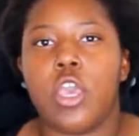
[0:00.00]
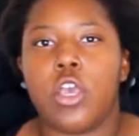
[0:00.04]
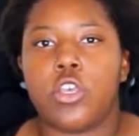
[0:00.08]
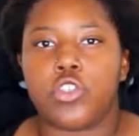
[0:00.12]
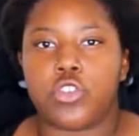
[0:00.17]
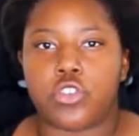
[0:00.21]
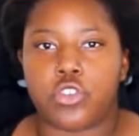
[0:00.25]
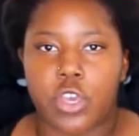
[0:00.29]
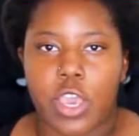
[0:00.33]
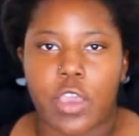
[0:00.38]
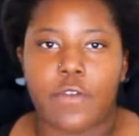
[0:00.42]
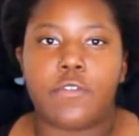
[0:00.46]

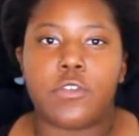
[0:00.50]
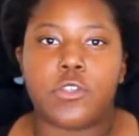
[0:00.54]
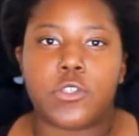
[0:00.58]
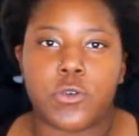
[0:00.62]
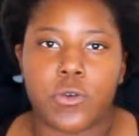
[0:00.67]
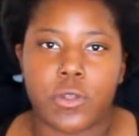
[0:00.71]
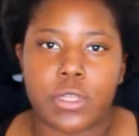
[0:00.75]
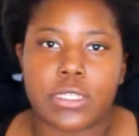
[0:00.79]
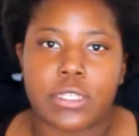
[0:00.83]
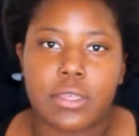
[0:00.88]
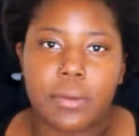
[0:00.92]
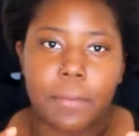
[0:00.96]
So driving
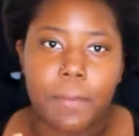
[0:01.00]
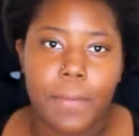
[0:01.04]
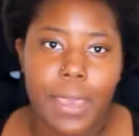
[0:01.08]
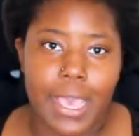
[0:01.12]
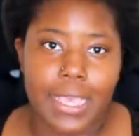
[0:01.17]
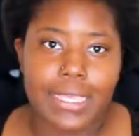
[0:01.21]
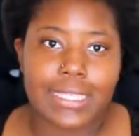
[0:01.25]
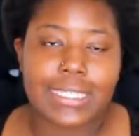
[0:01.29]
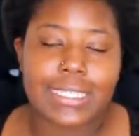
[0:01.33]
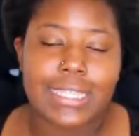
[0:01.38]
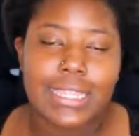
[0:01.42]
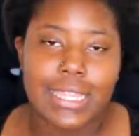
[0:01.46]
school is the
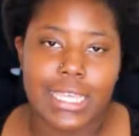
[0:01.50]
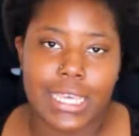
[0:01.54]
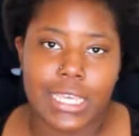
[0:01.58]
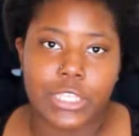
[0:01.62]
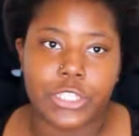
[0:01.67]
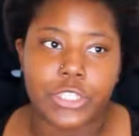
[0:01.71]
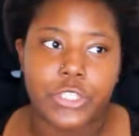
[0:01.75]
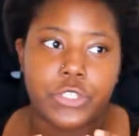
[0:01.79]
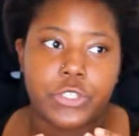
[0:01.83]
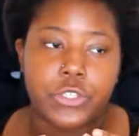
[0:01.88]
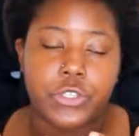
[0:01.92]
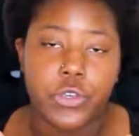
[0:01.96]
best thing
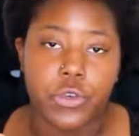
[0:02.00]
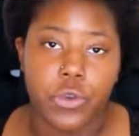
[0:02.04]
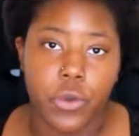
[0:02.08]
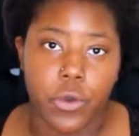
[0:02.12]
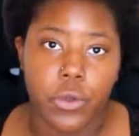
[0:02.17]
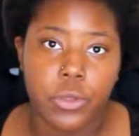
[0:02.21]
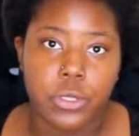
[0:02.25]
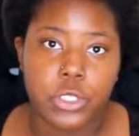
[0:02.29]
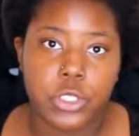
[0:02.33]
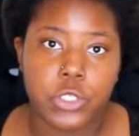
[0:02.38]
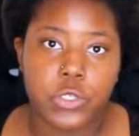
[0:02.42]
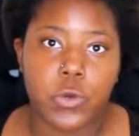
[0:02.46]
to
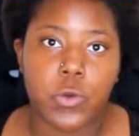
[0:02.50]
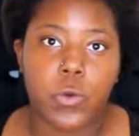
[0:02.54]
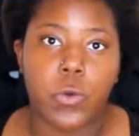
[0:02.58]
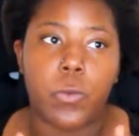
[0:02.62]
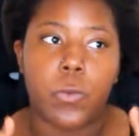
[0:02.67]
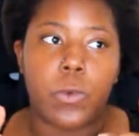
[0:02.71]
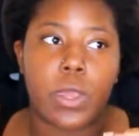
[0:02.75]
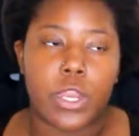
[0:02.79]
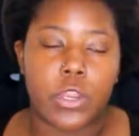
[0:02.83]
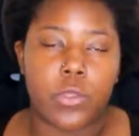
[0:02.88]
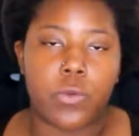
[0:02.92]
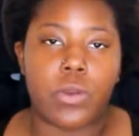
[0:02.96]
go to
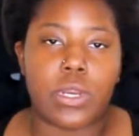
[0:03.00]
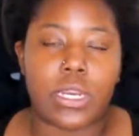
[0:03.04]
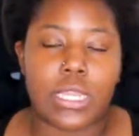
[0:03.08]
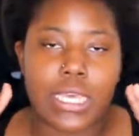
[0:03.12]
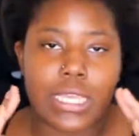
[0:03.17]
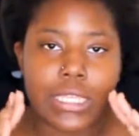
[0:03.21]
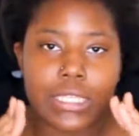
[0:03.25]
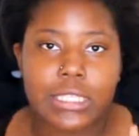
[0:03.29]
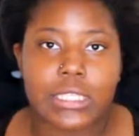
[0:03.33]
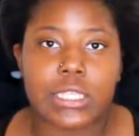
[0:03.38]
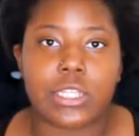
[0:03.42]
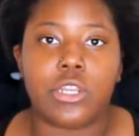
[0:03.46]
when you
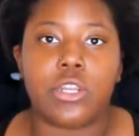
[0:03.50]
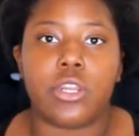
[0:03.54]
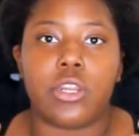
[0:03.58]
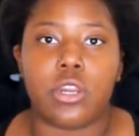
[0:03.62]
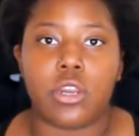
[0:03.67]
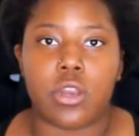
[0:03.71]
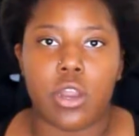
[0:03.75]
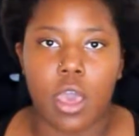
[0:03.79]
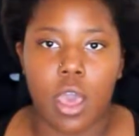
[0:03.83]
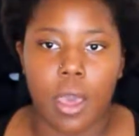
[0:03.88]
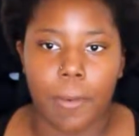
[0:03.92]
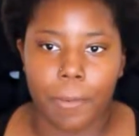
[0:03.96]
need to
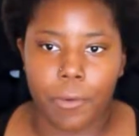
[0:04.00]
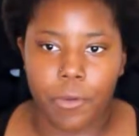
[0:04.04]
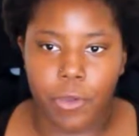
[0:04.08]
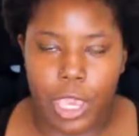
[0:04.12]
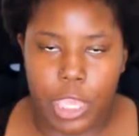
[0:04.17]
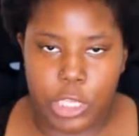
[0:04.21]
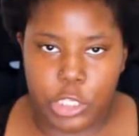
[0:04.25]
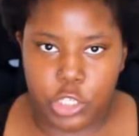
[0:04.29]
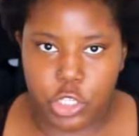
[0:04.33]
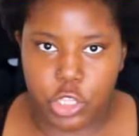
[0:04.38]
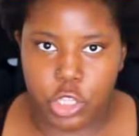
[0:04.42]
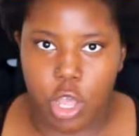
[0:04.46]

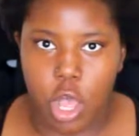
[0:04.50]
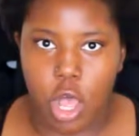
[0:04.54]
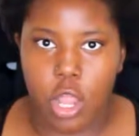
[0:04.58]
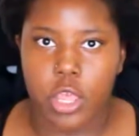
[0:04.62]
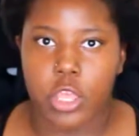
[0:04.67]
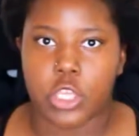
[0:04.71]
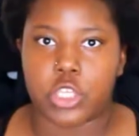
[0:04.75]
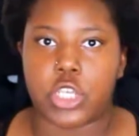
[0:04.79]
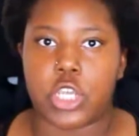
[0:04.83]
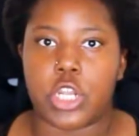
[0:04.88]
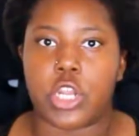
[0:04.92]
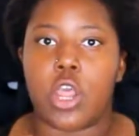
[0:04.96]
upgrade your
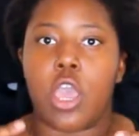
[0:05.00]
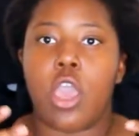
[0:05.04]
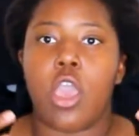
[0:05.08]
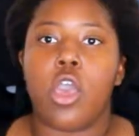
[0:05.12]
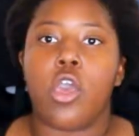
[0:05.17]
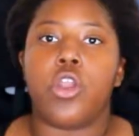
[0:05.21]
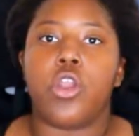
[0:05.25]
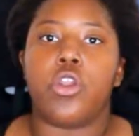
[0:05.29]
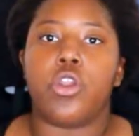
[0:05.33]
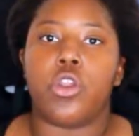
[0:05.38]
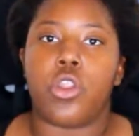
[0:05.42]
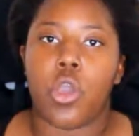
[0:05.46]
knowledge and
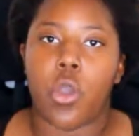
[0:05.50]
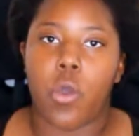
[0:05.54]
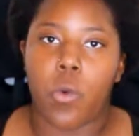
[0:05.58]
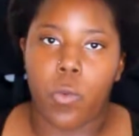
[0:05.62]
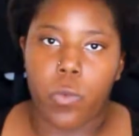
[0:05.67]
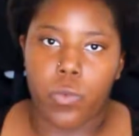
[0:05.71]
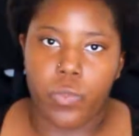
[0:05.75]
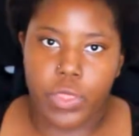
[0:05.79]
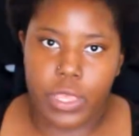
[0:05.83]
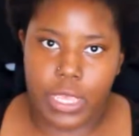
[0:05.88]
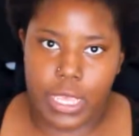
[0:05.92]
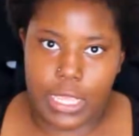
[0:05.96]
know
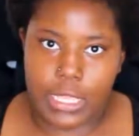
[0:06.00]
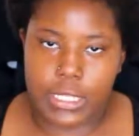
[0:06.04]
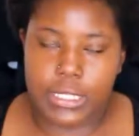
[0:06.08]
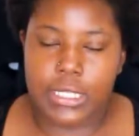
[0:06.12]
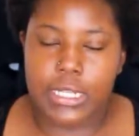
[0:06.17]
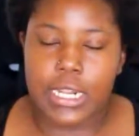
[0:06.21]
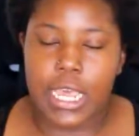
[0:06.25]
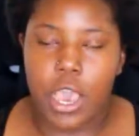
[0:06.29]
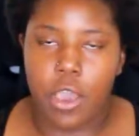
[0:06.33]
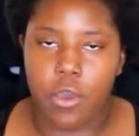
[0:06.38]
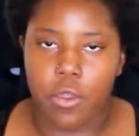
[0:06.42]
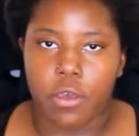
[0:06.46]
the ins
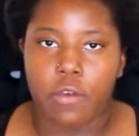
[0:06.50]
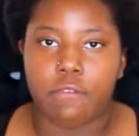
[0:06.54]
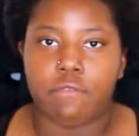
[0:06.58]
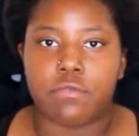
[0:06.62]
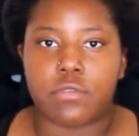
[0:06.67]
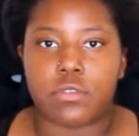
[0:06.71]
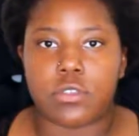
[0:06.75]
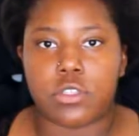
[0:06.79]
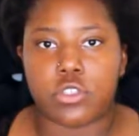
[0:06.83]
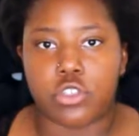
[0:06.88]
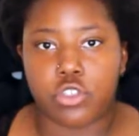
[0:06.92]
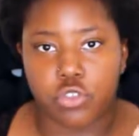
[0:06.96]
and outs of
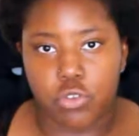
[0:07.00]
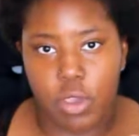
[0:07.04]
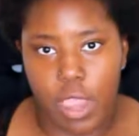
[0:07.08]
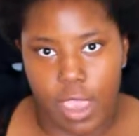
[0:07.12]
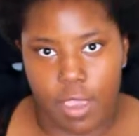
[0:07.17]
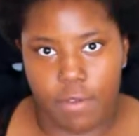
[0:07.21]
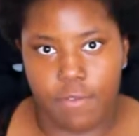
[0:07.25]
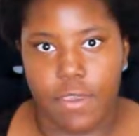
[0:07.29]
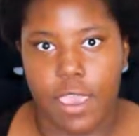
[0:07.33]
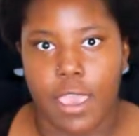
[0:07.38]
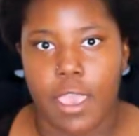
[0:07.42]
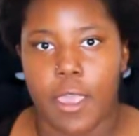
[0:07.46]

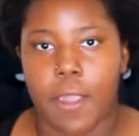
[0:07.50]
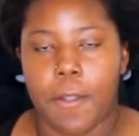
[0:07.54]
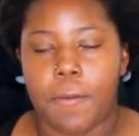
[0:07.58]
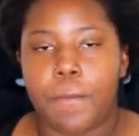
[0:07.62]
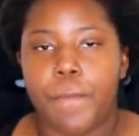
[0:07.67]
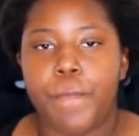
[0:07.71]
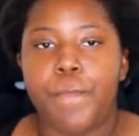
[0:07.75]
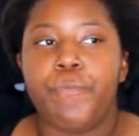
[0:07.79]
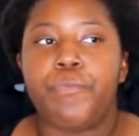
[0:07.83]
driving.